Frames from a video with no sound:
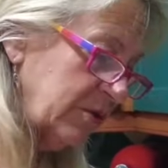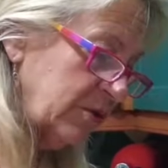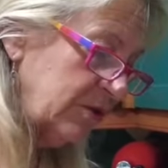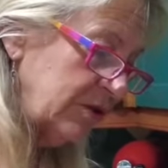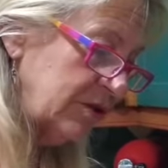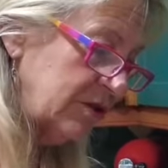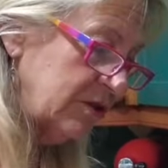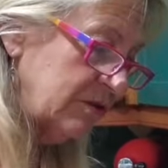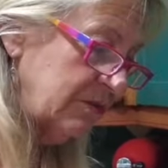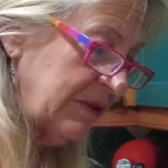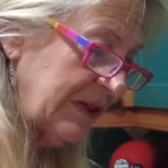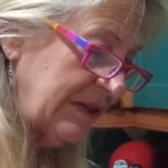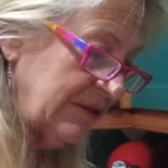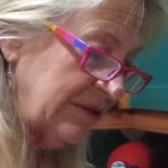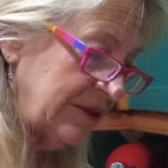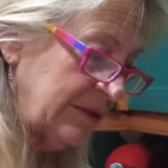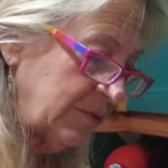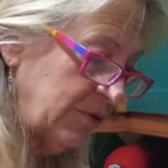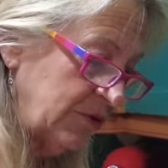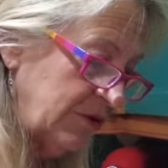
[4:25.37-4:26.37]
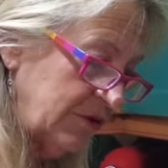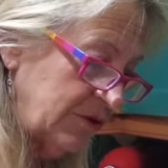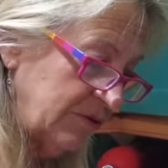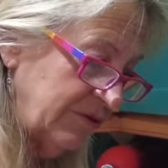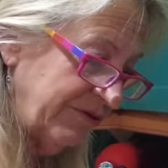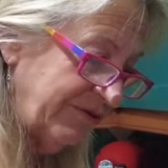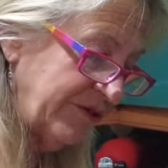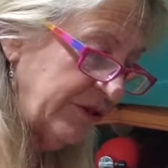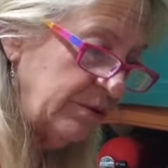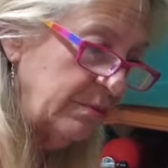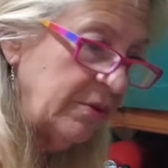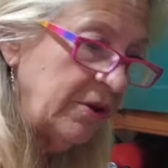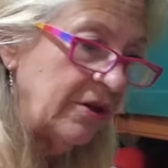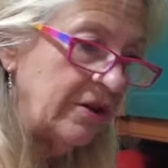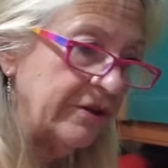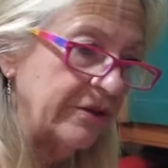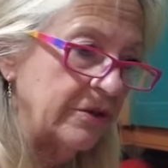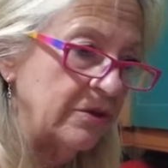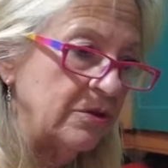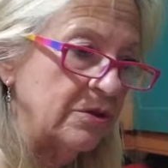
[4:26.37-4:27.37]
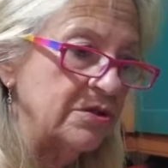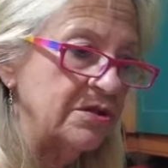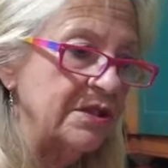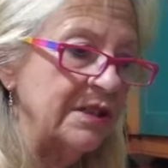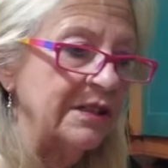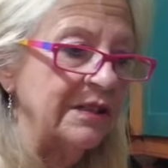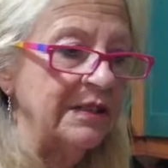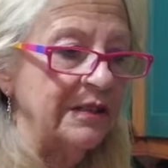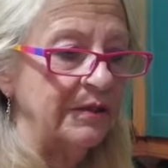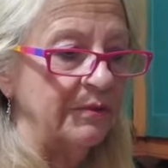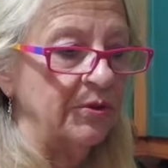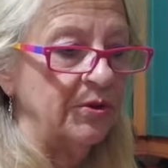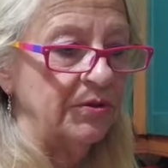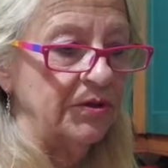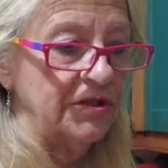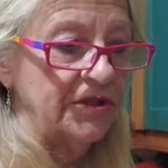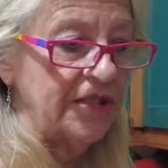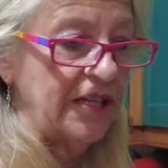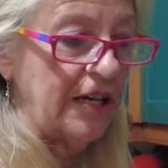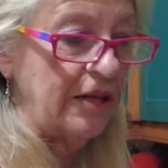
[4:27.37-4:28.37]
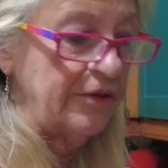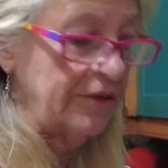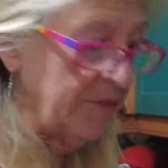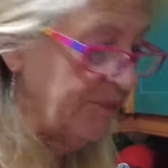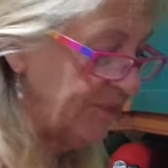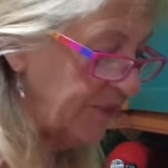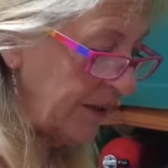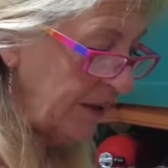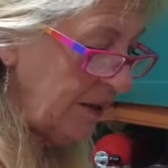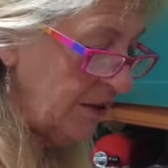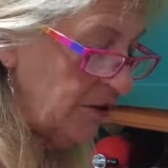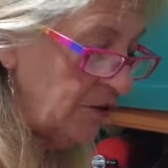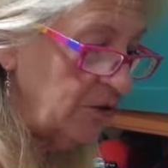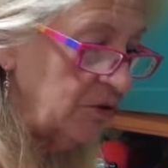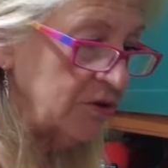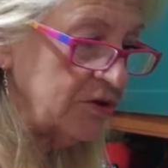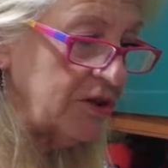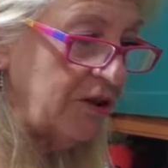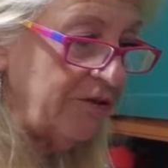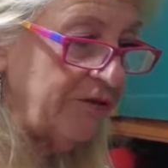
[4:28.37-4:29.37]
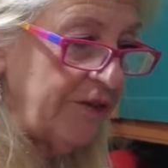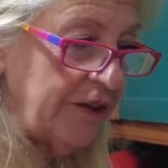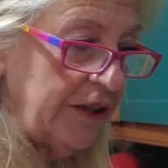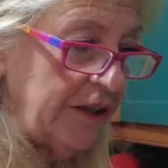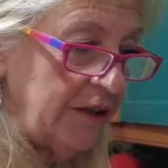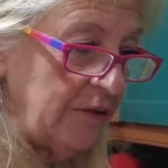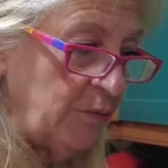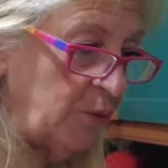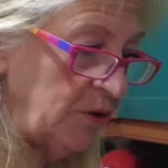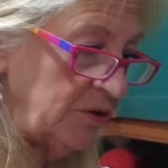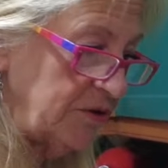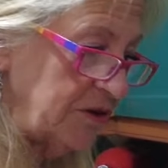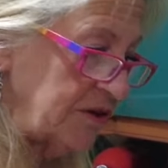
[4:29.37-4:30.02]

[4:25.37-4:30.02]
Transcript: going to do now is I'm going to do a few more of those, and then I'm going to set those off in one